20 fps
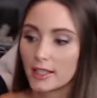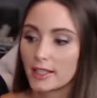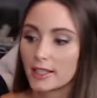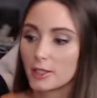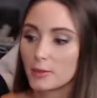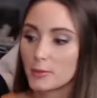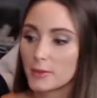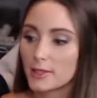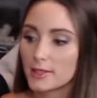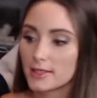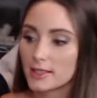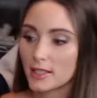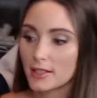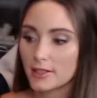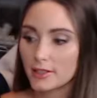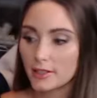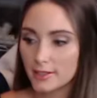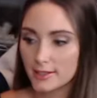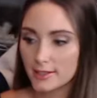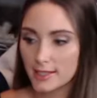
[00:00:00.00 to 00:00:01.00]
you must
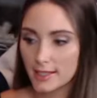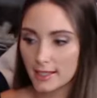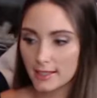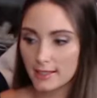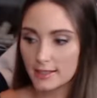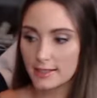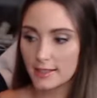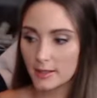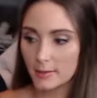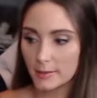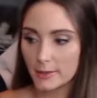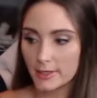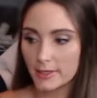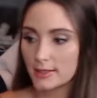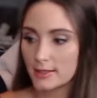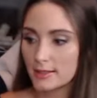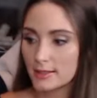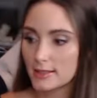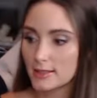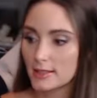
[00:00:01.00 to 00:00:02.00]
understand
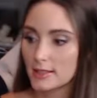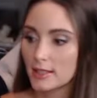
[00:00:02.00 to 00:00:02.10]
demons.